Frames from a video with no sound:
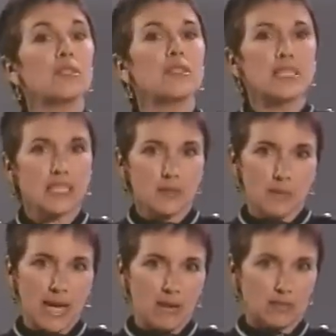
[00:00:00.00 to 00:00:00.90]
to think
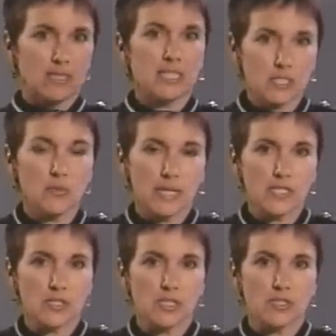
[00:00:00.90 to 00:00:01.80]
about these
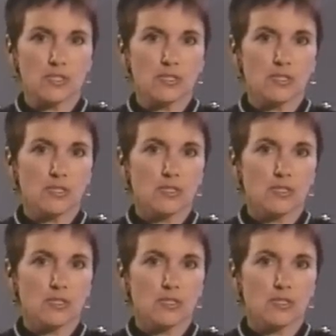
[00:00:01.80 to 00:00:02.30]
questions.